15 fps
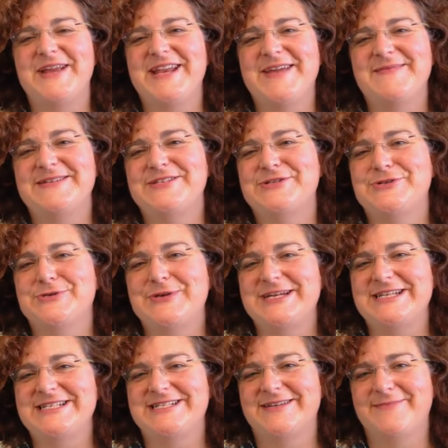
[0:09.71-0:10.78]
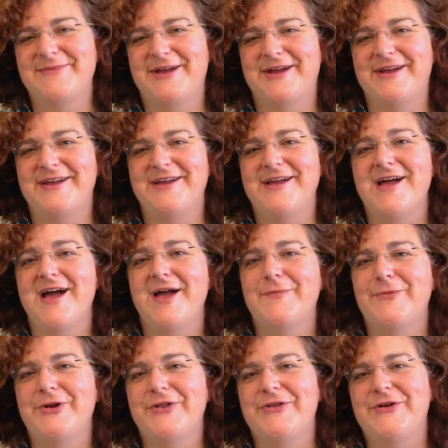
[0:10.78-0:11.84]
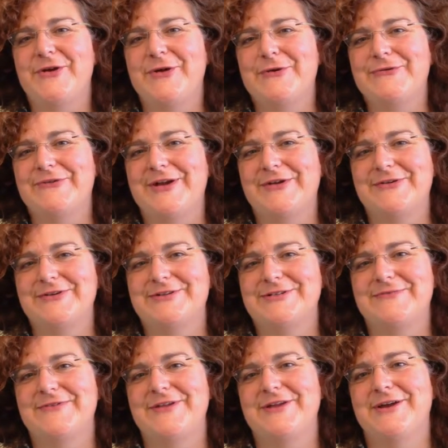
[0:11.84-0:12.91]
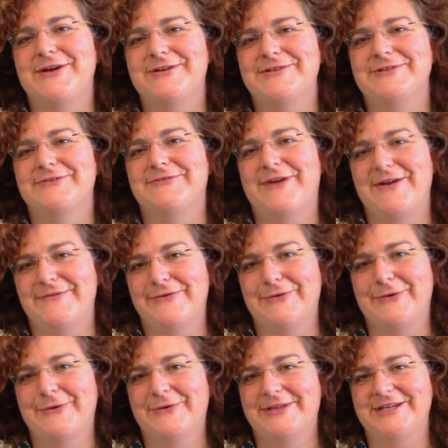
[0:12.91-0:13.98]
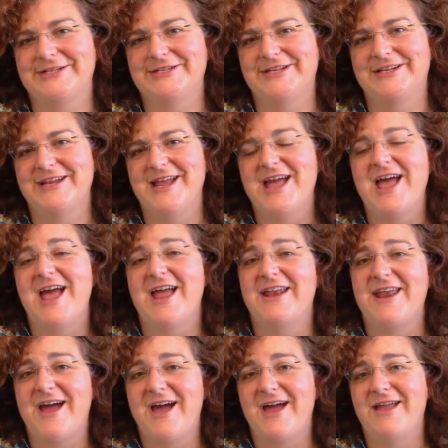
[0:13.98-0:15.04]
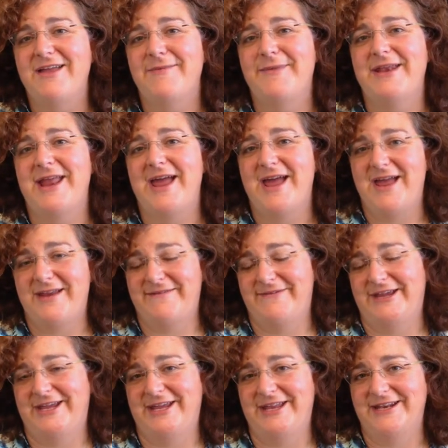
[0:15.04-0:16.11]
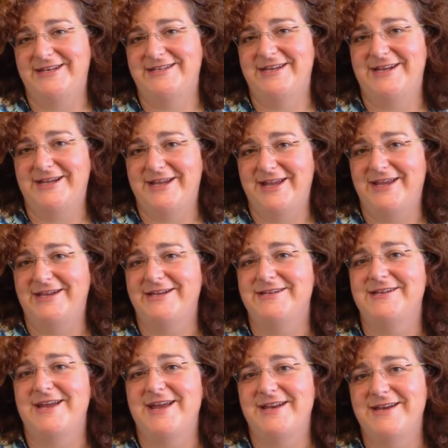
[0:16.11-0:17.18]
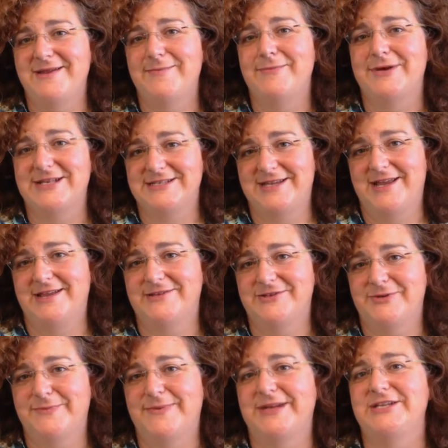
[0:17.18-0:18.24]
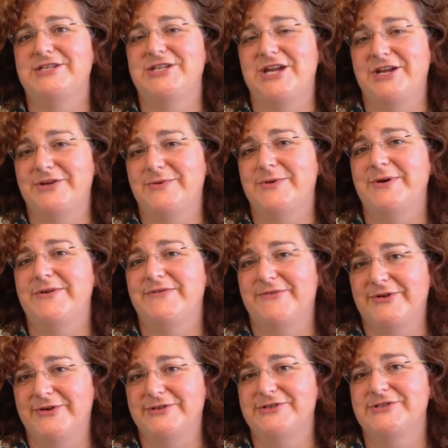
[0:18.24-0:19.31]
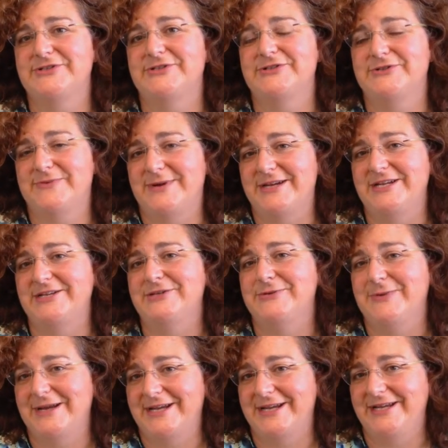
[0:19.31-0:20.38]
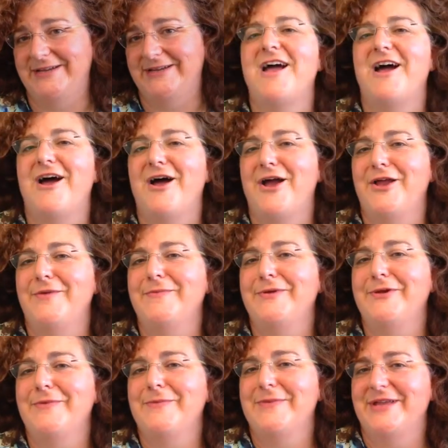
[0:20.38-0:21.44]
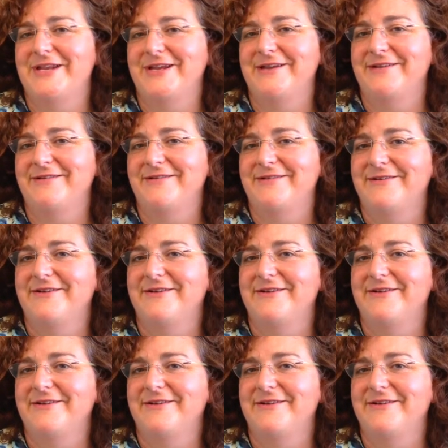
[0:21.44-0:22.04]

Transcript: name is Joy Simha. I'm one of the co-founders of the Young Survival Coalition, and I am an advocate dedicated to ending breast cancer by January first, twenty twenty. I am committed